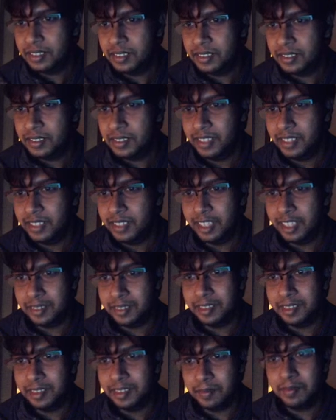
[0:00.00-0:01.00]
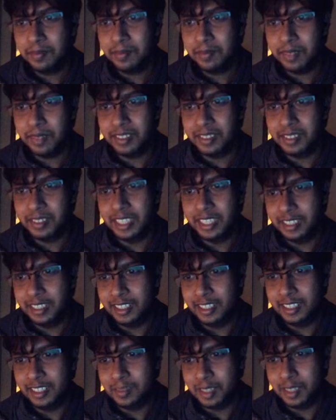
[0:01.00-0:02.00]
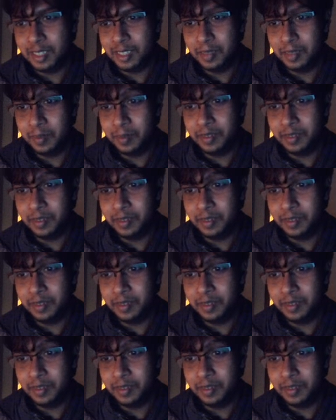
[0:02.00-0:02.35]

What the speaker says: Yeah, it might take some time